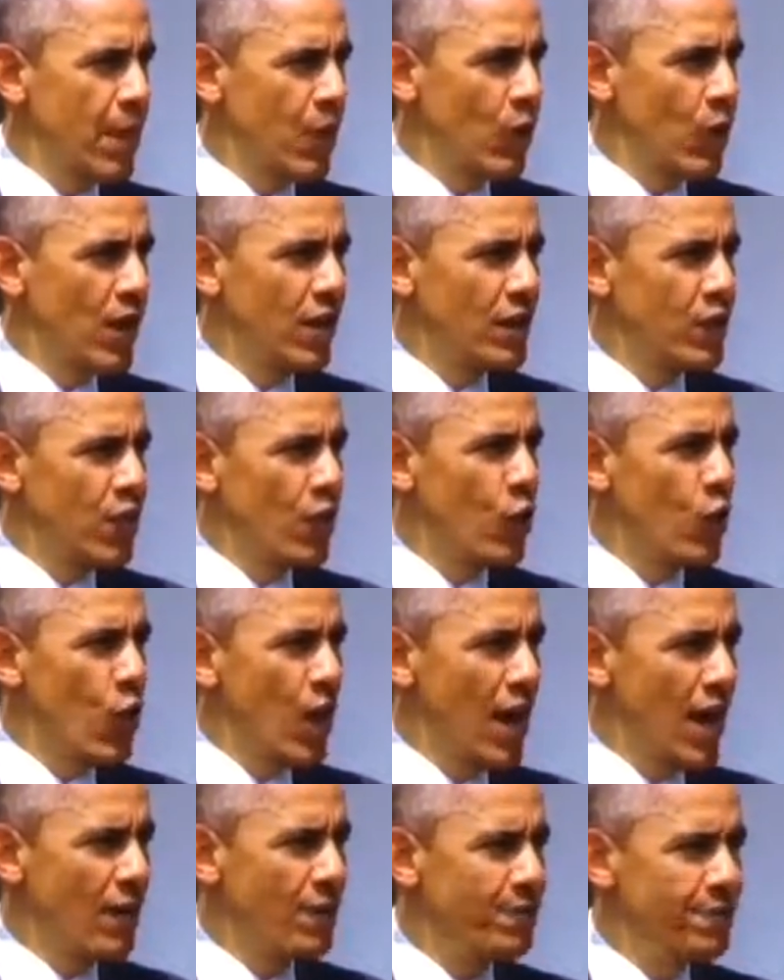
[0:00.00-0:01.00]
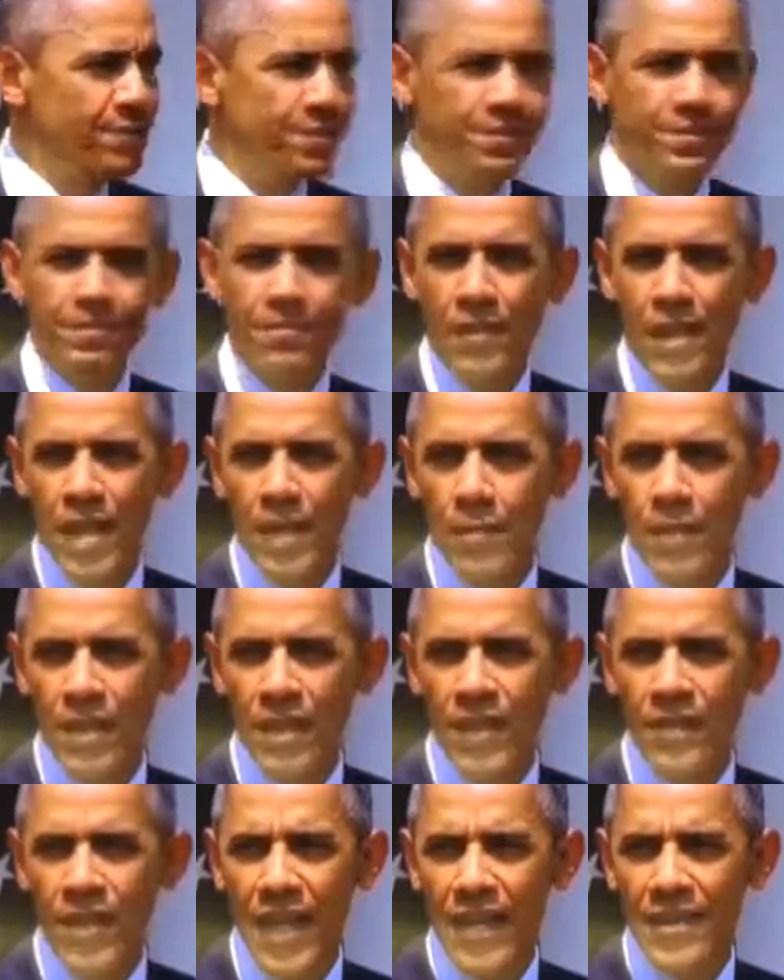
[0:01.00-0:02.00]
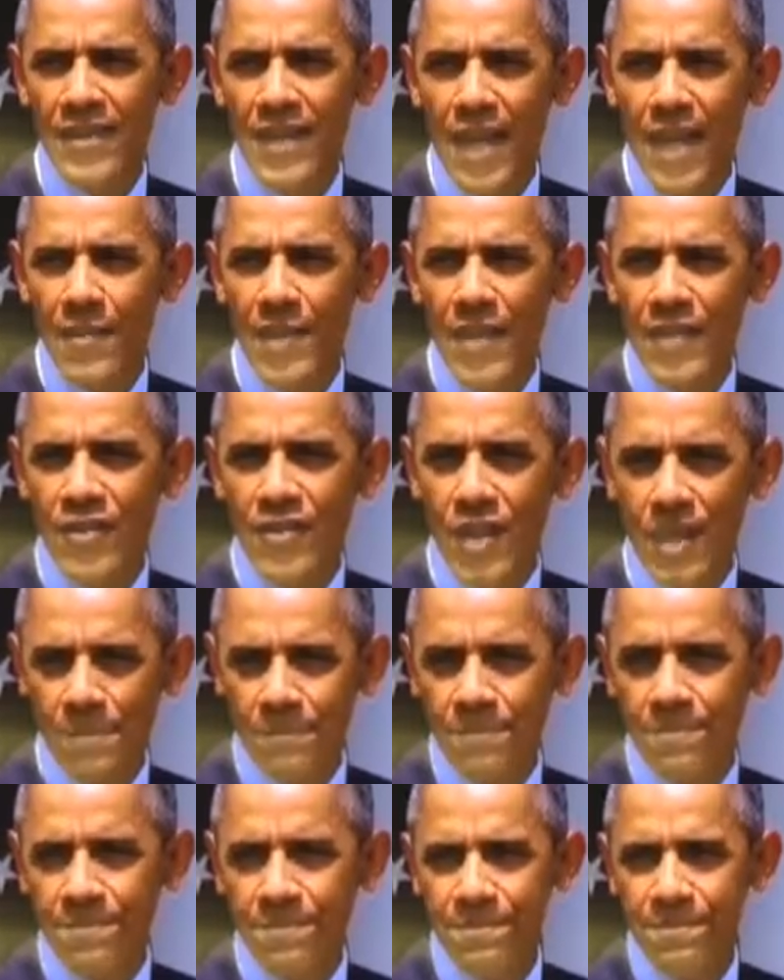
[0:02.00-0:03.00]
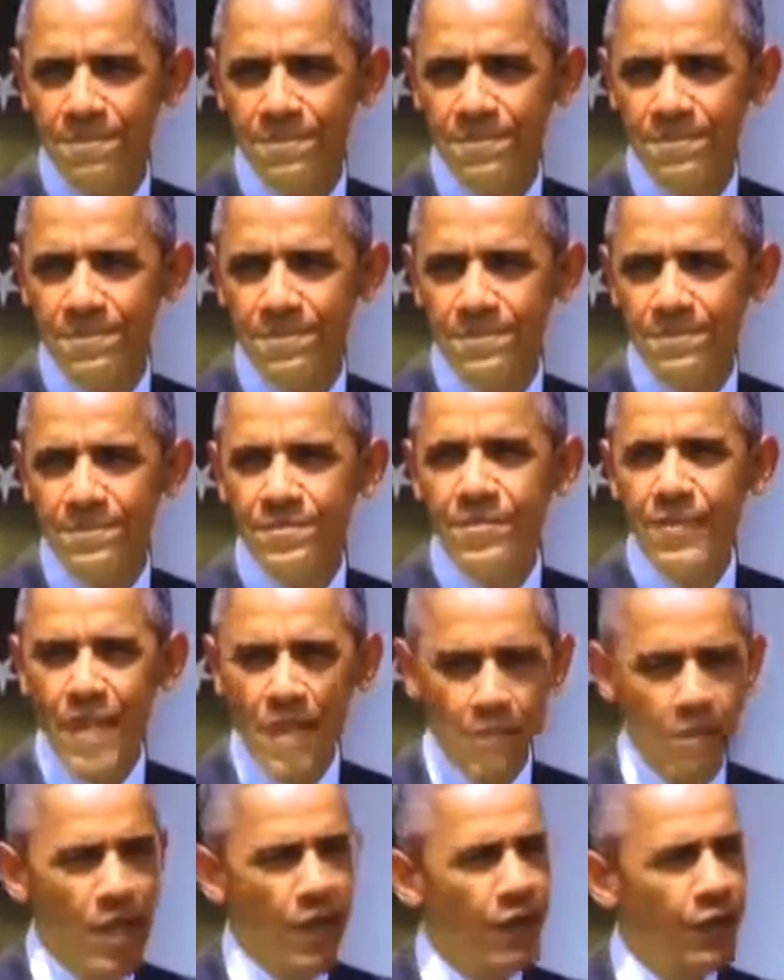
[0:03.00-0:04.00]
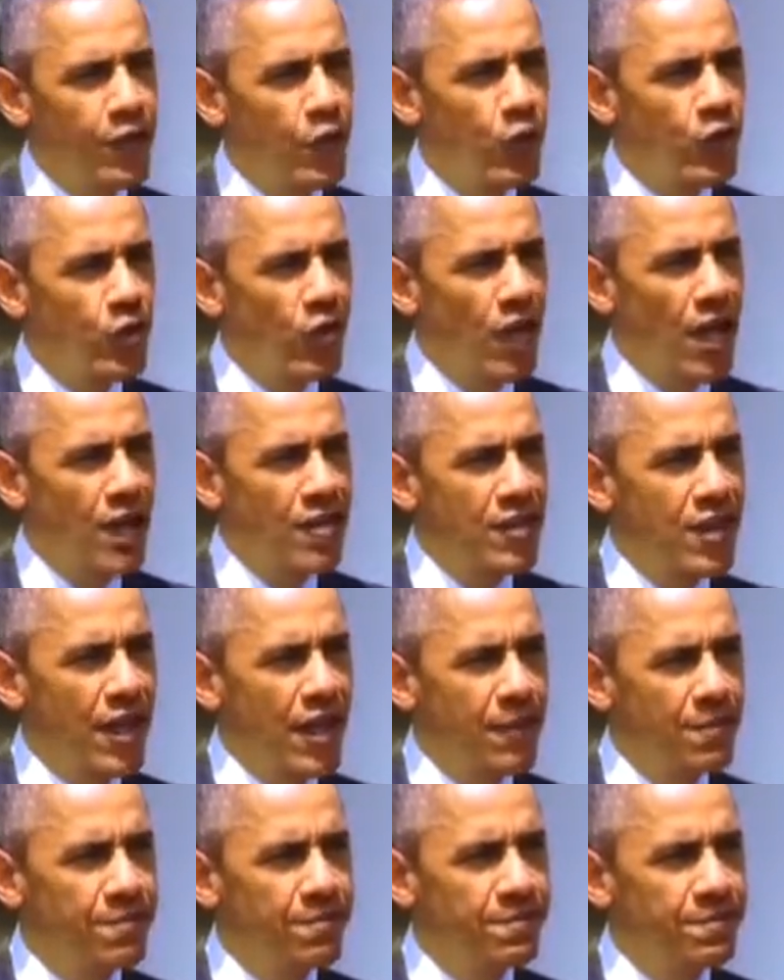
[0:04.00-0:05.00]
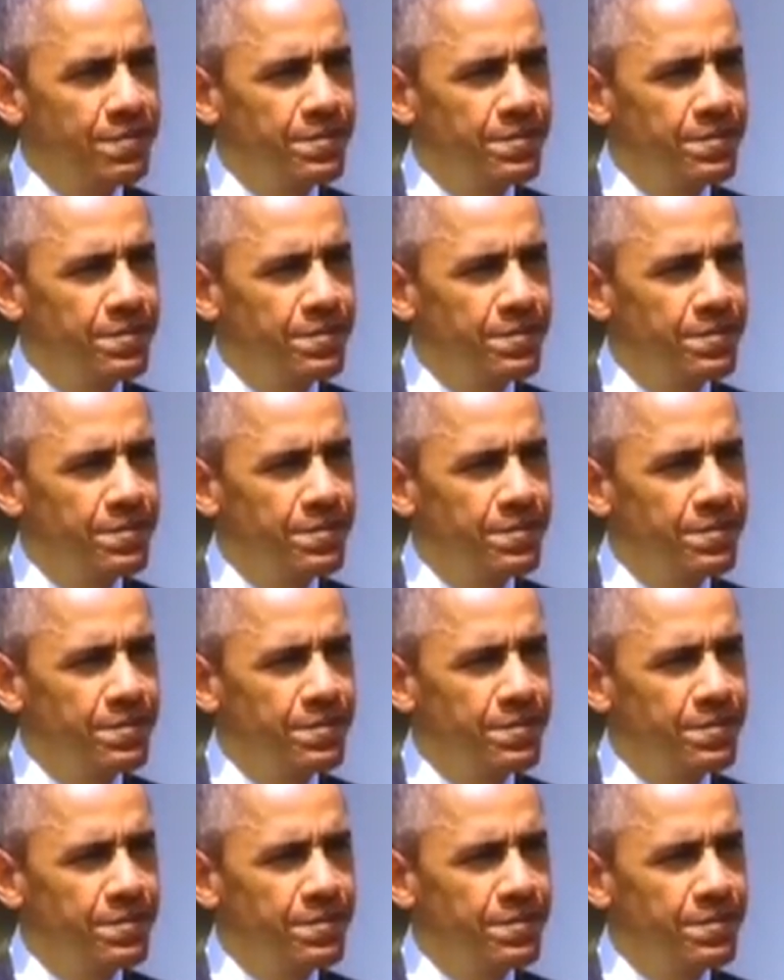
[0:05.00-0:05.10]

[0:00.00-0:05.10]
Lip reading: Well, it took a while, but I believe that time has come, and a better future lies ahead.